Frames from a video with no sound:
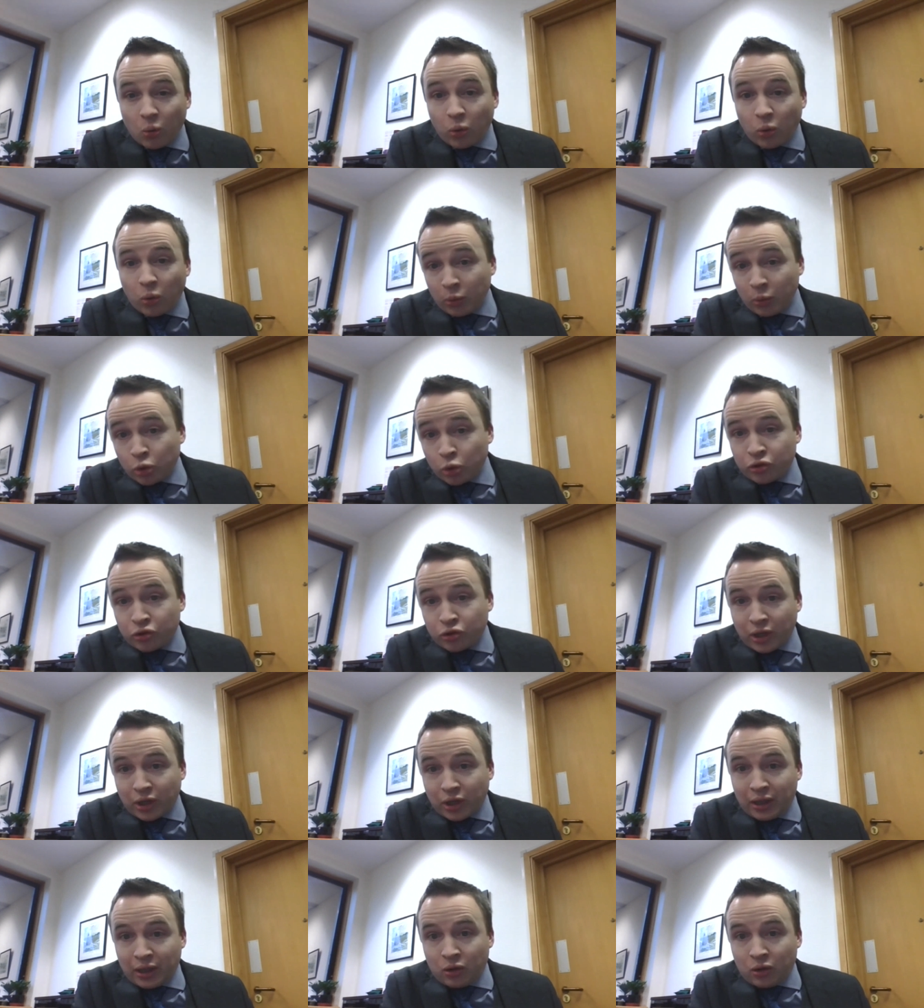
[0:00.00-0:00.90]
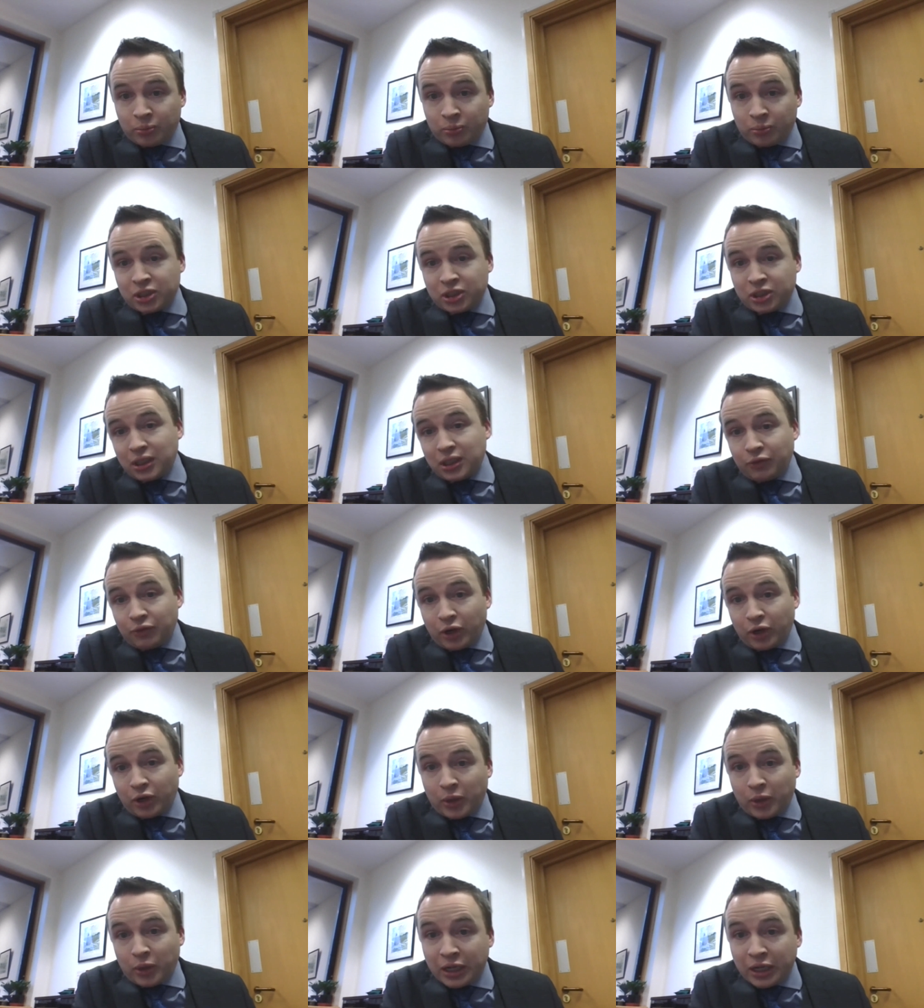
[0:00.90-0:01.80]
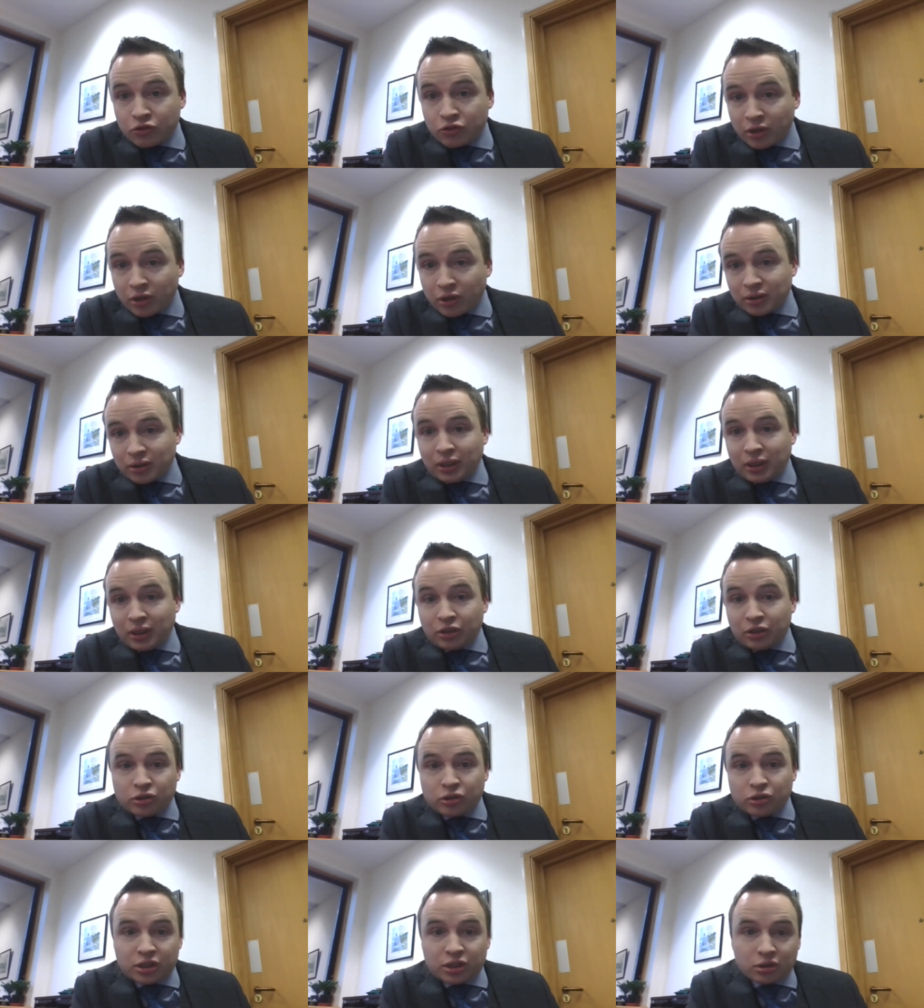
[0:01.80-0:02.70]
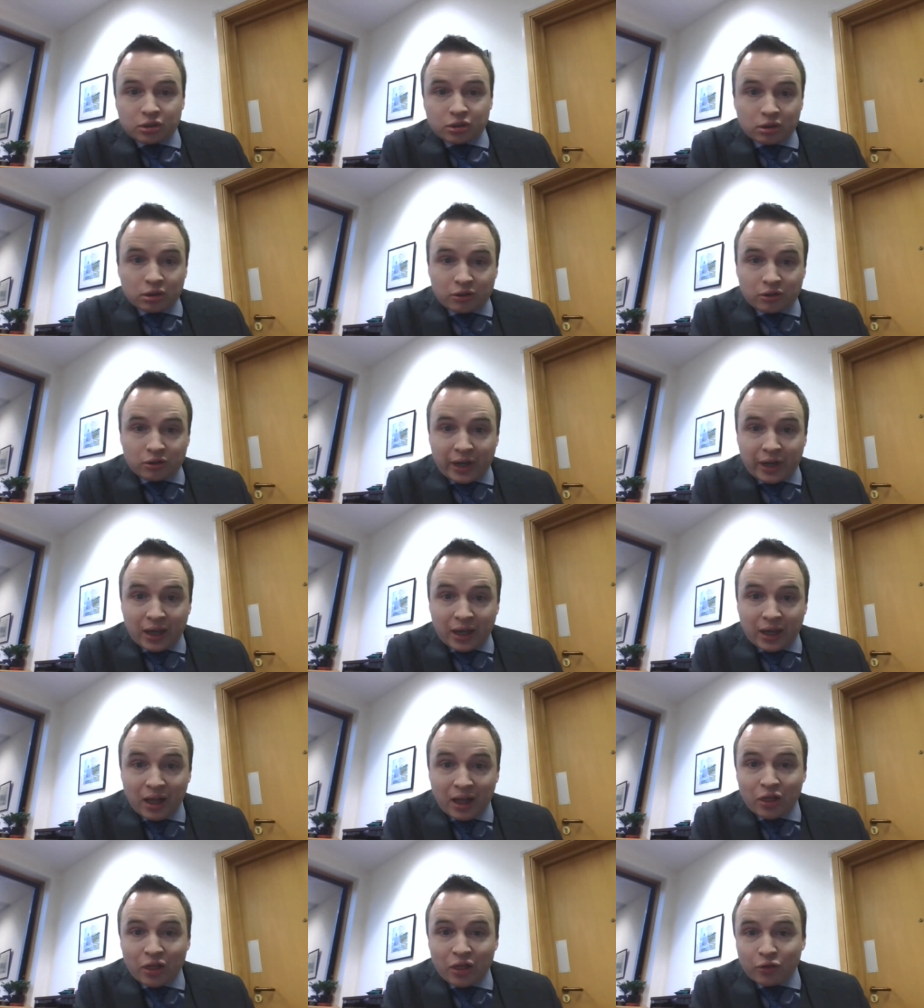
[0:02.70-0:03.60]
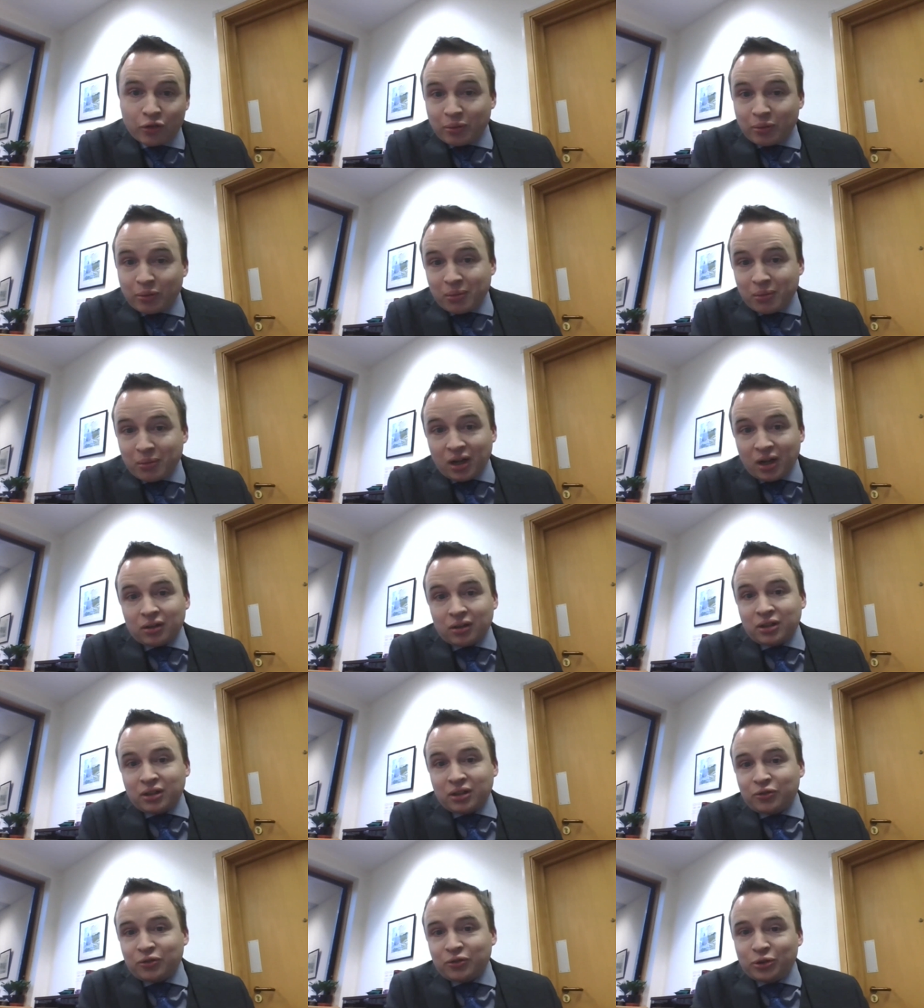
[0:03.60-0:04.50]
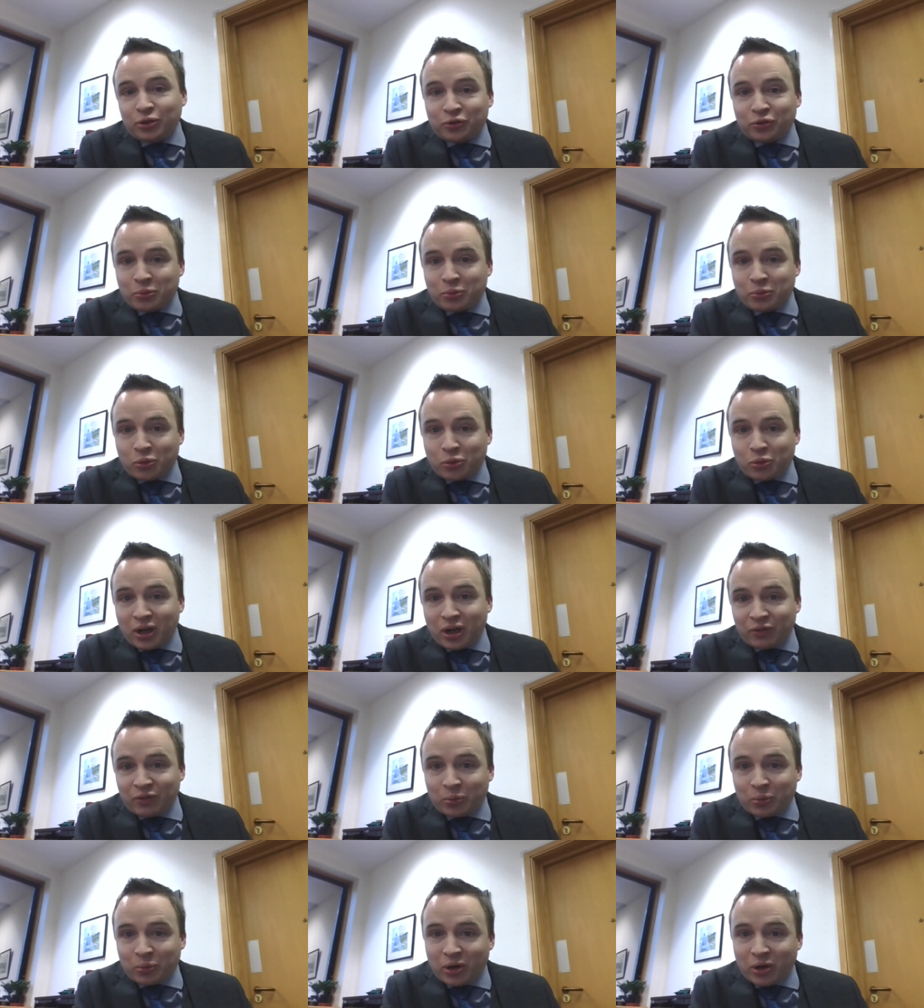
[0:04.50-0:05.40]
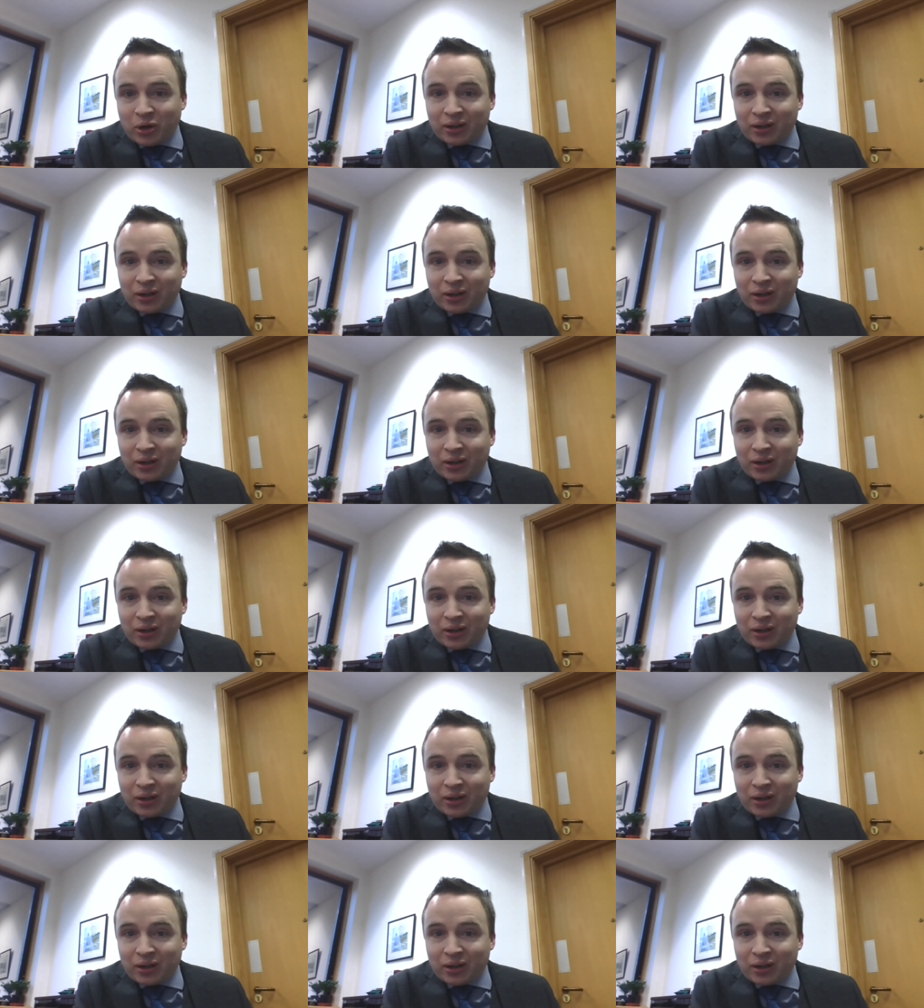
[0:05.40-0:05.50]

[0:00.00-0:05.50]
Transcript: What I would say, though, and particularly for anyone interested in a judicial career, there is a marked difference from private